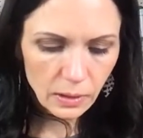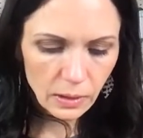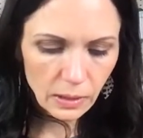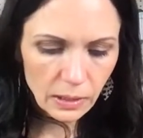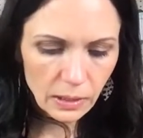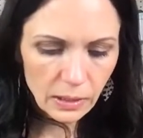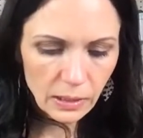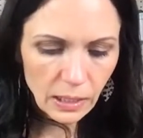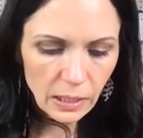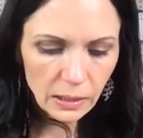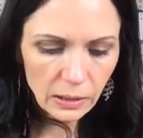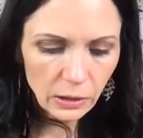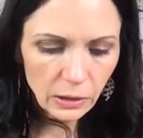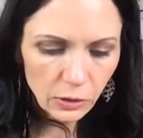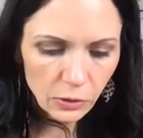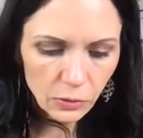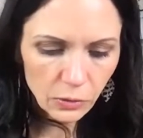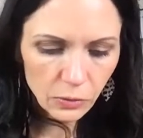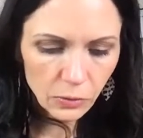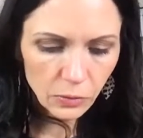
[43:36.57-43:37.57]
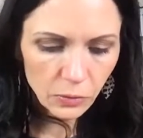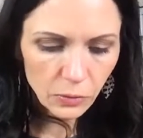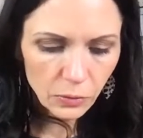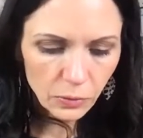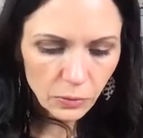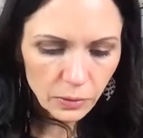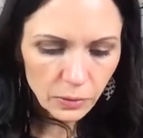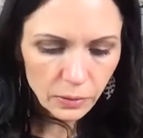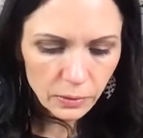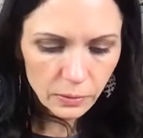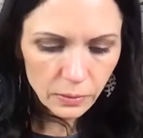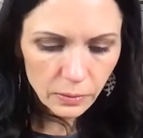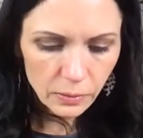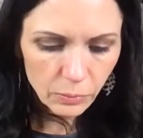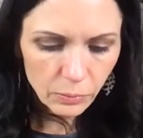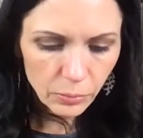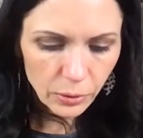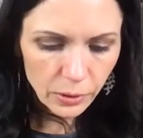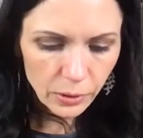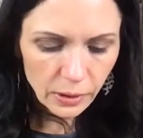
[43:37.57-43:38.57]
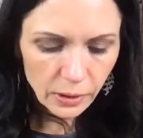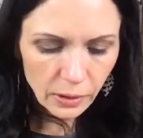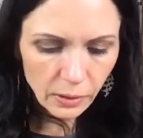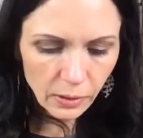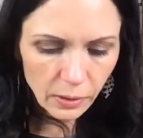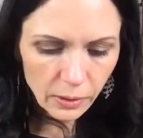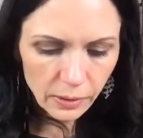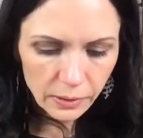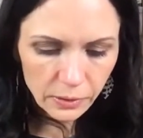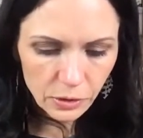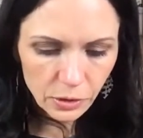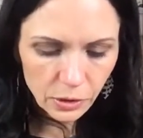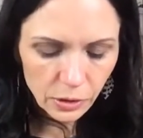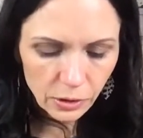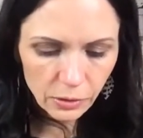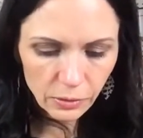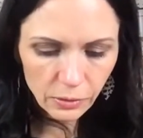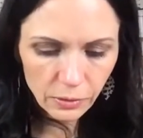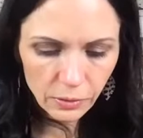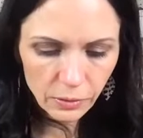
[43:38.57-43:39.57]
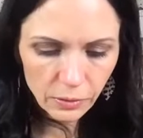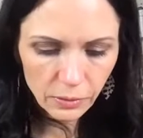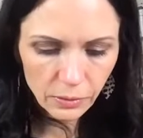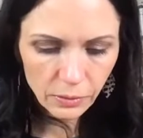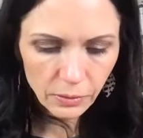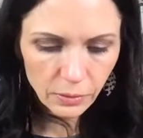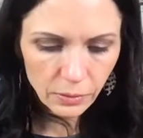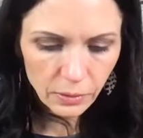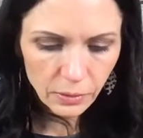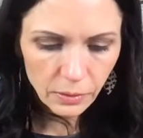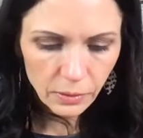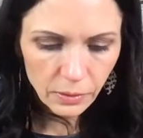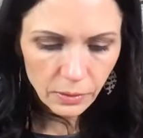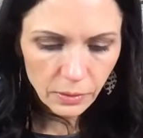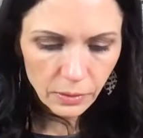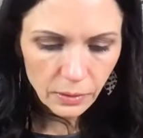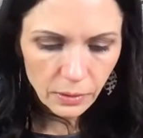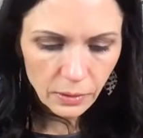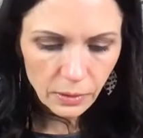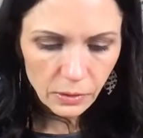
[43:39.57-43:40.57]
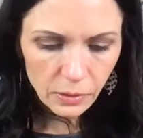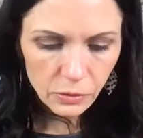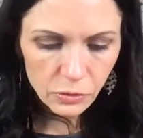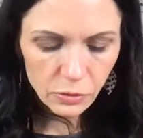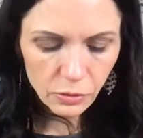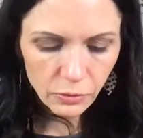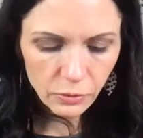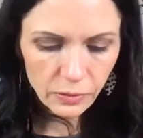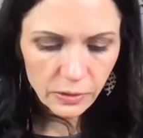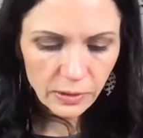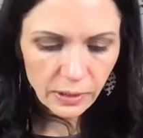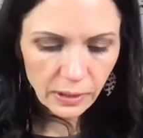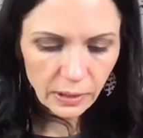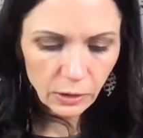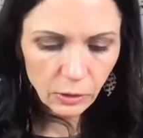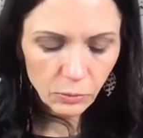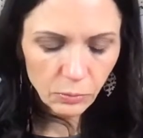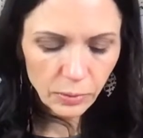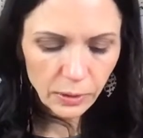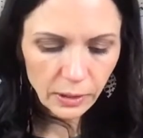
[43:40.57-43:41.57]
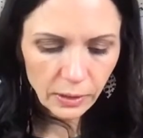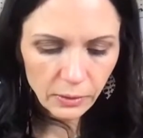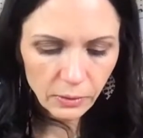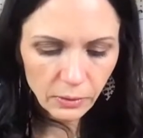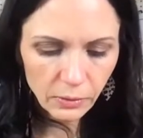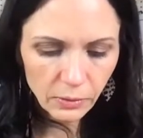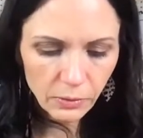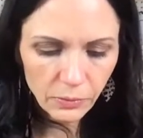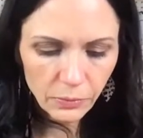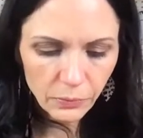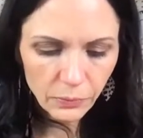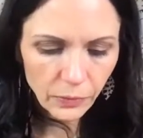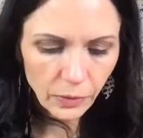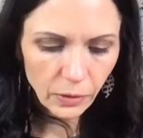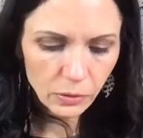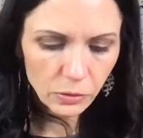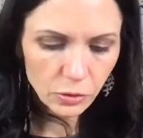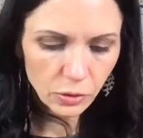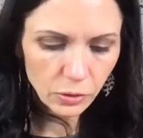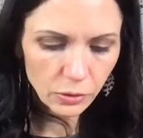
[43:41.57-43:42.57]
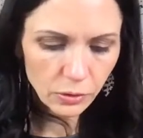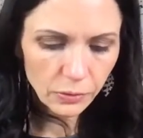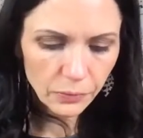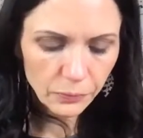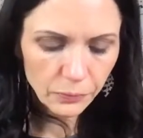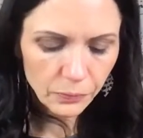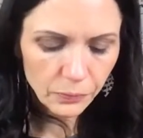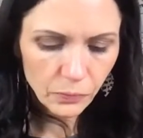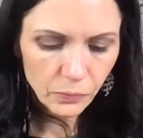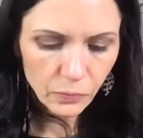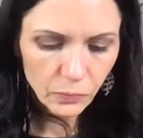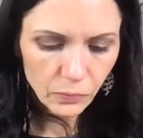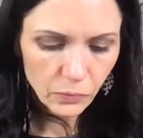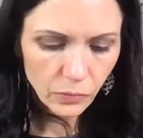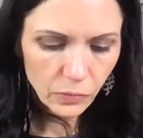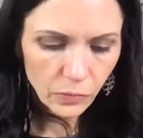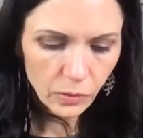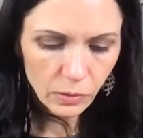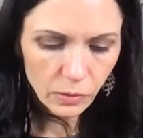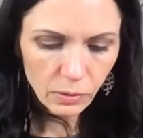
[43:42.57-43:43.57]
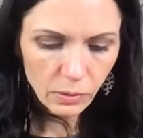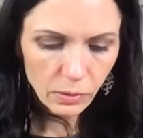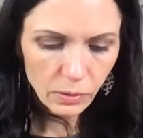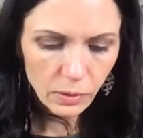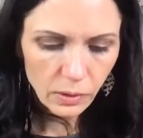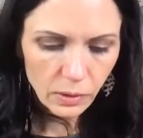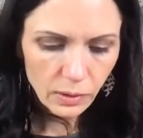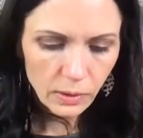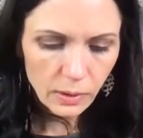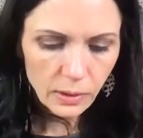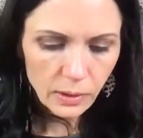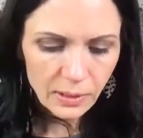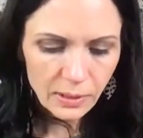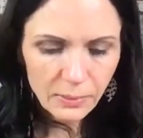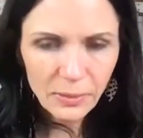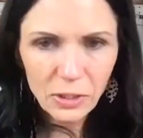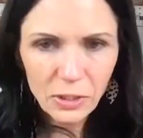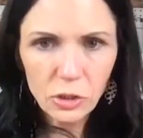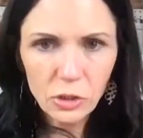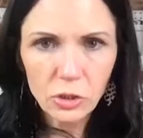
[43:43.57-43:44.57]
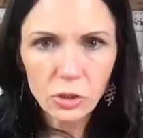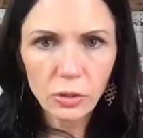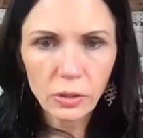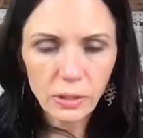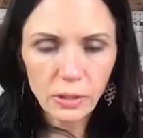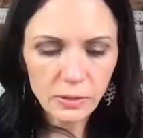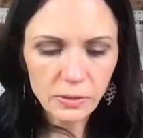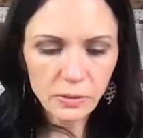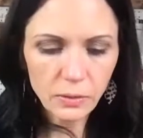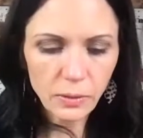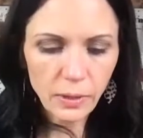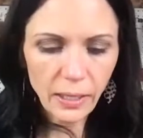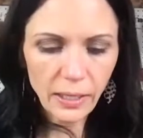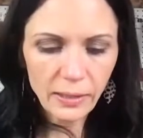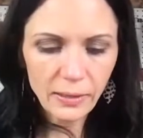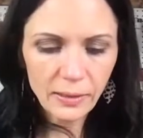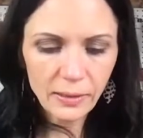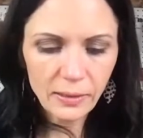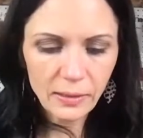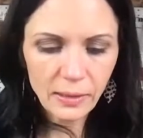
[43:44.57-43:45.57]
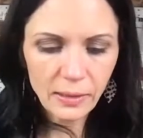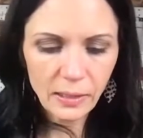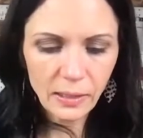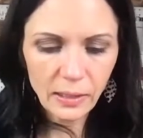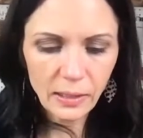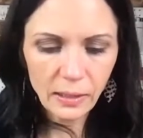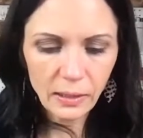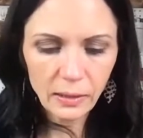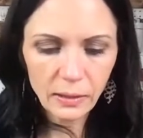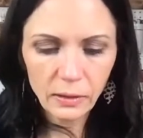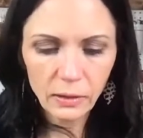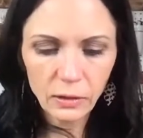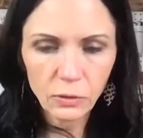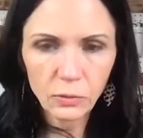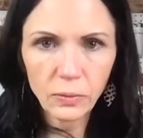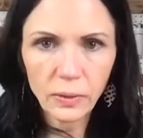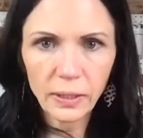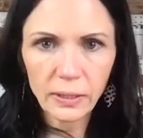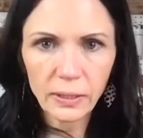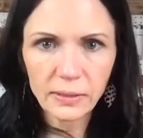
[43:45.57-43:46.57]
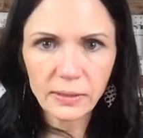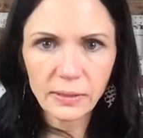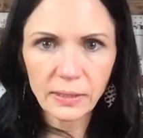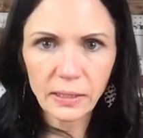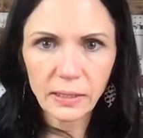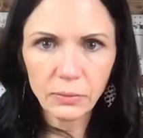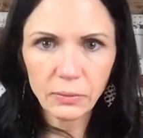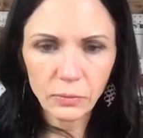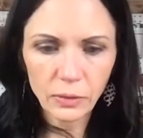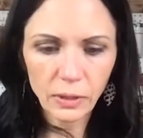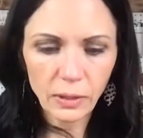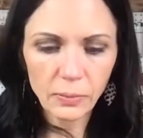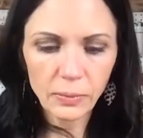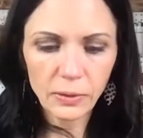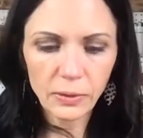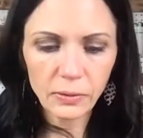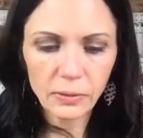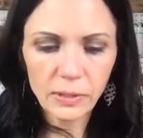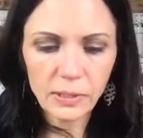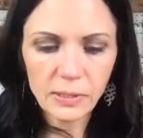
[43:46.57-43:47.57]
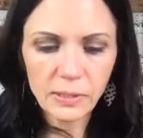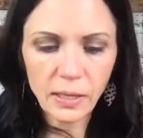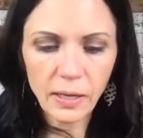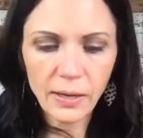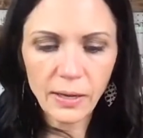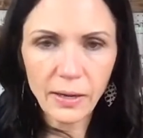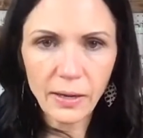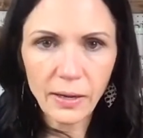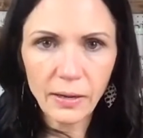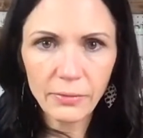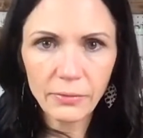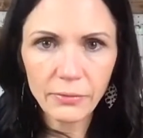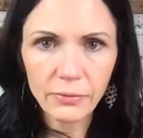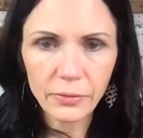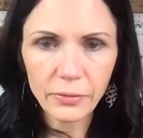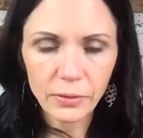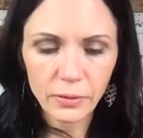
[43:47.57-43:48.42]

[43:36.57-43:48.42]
And then you put it onto your surface like you peel. I'll show you let me just show you. So I think you want to see when I peel this off,